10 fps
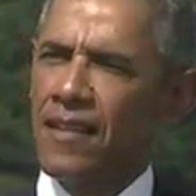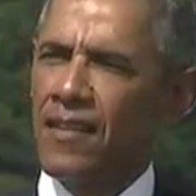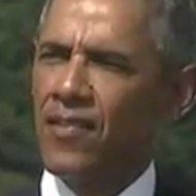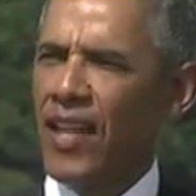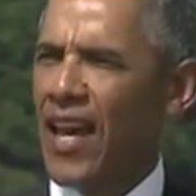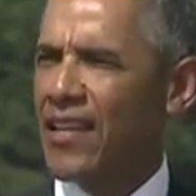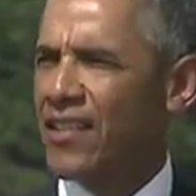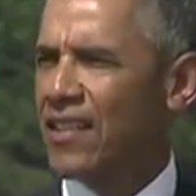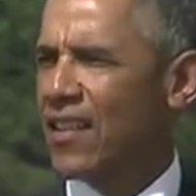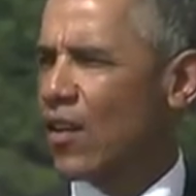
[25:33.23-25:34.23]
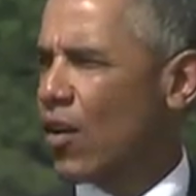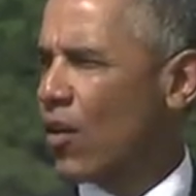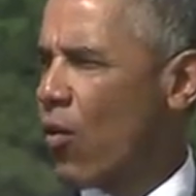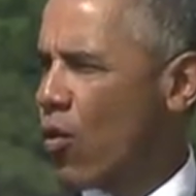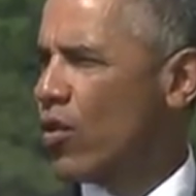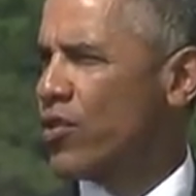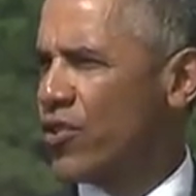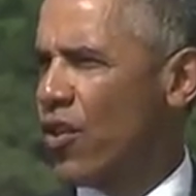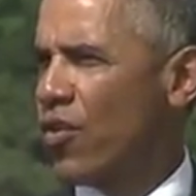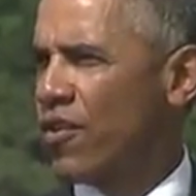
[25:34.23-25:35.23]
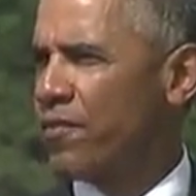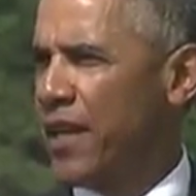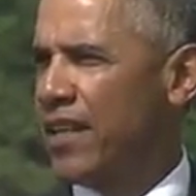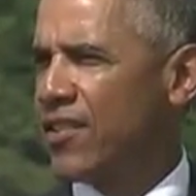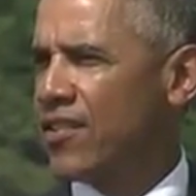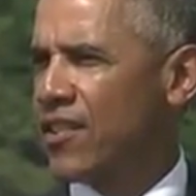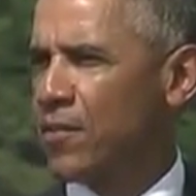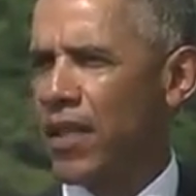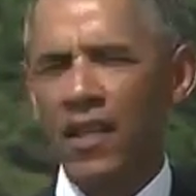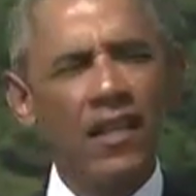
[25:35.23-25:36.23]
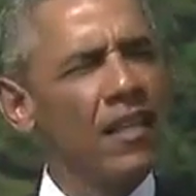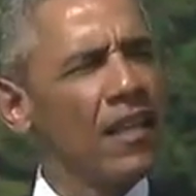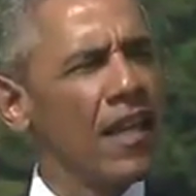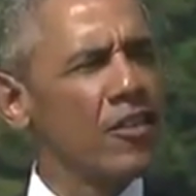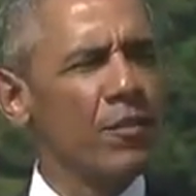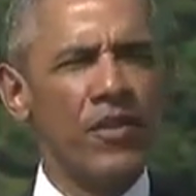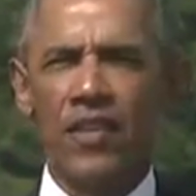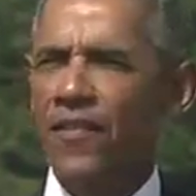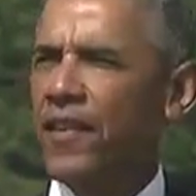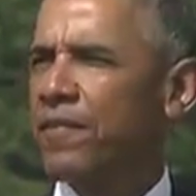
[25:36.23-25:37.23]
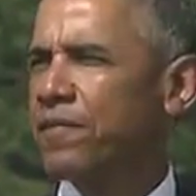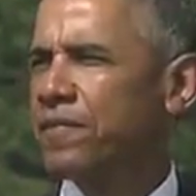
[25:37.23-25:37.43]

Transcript: stands as the cornerstone of peace and stability in the Asia-Pacific